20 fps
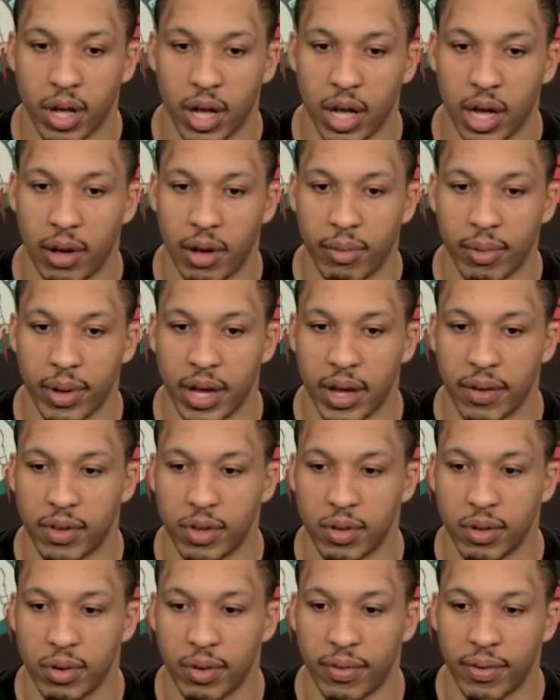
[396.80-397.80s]
uh, we have to
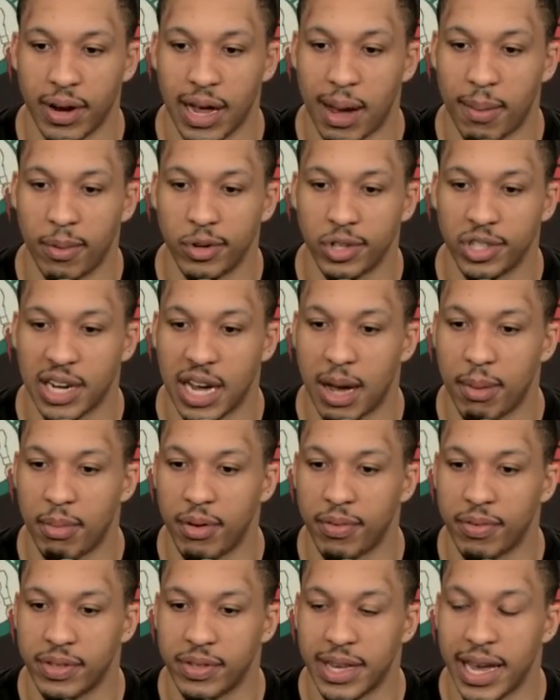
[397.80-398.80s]
do a phenomenal job
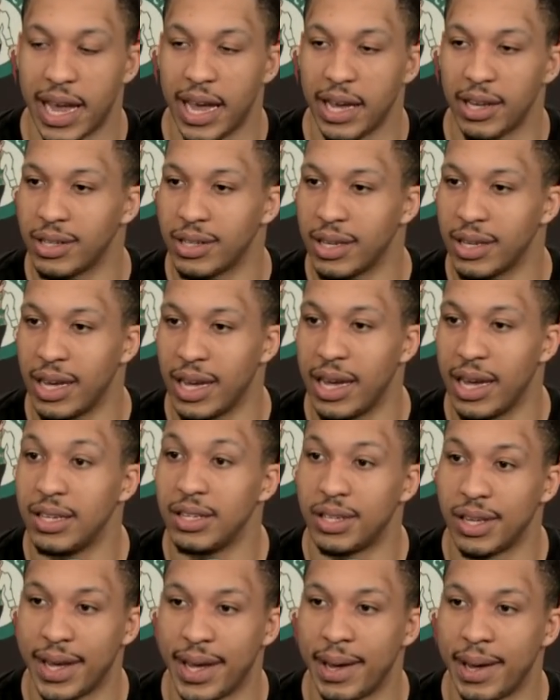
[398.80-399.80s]
of staying
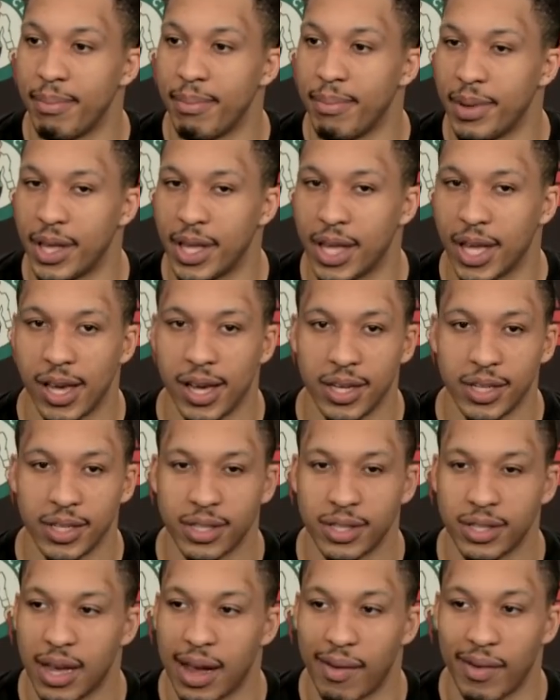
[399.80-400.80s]
into him
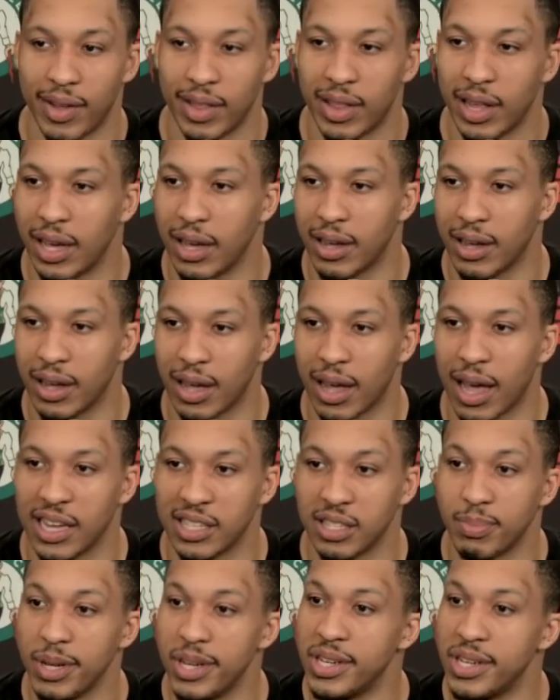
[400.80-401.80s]
because everything
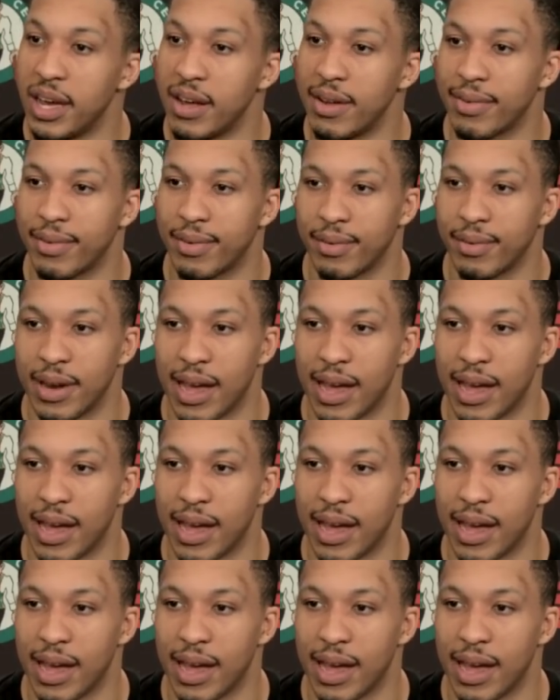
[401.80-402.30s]
has to be tough.